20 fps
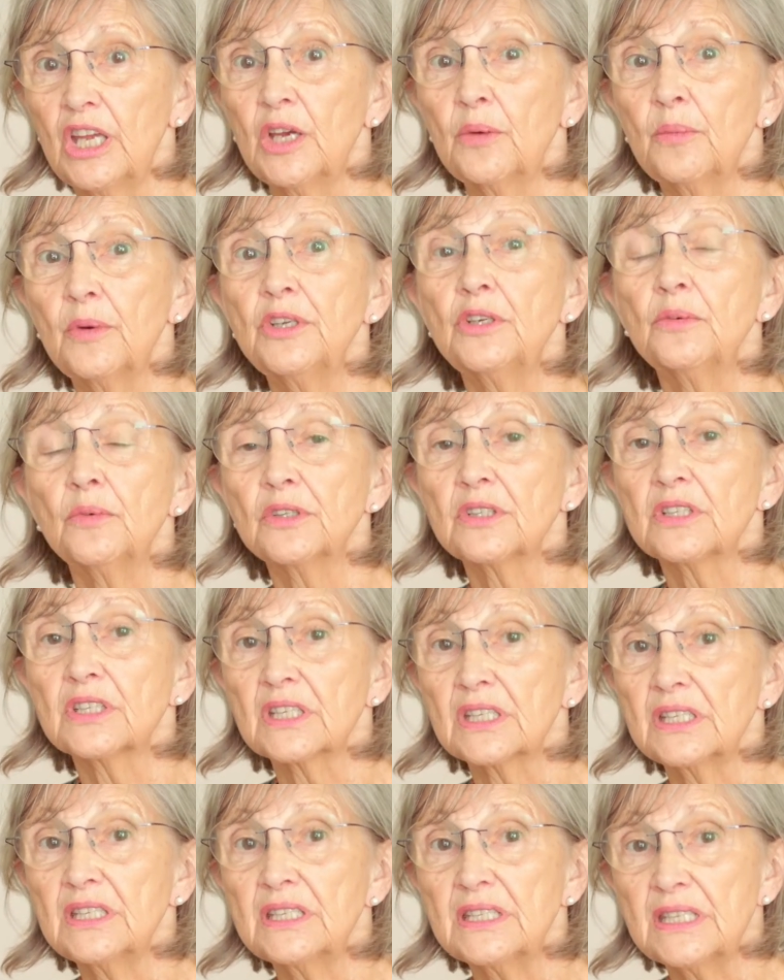when you want to
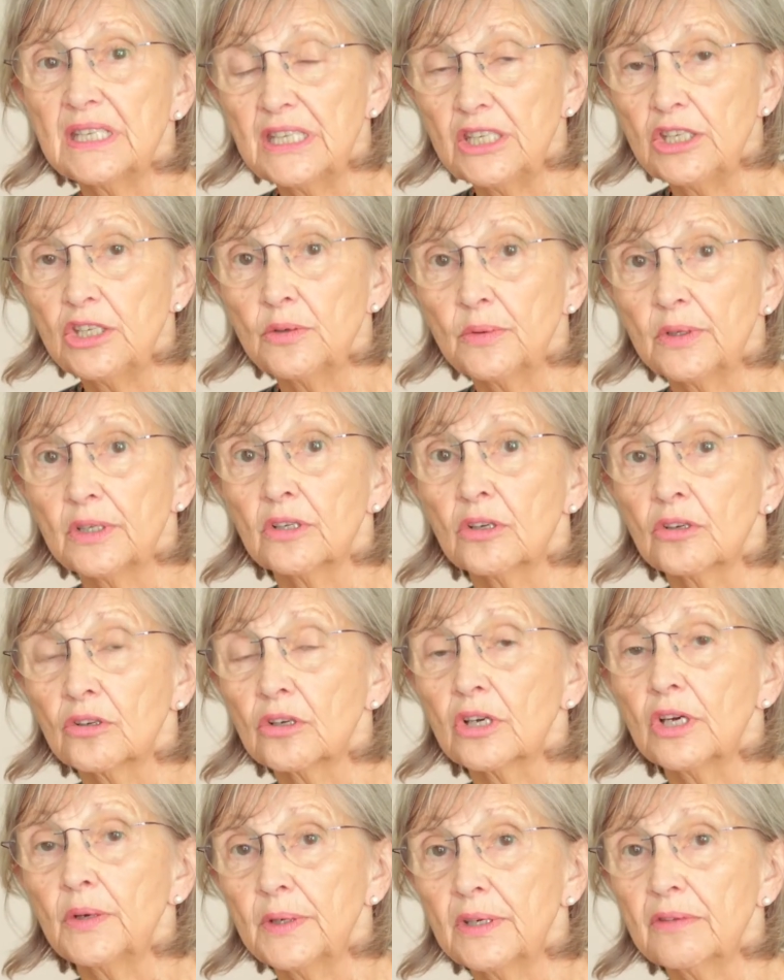continue an
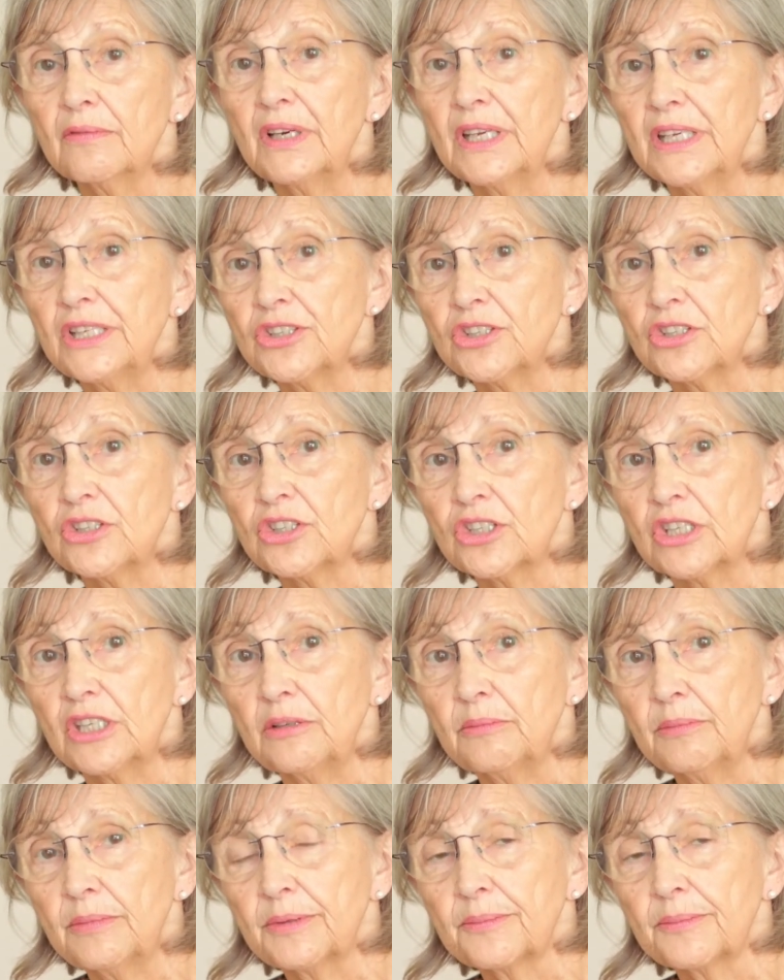ongoing relationship.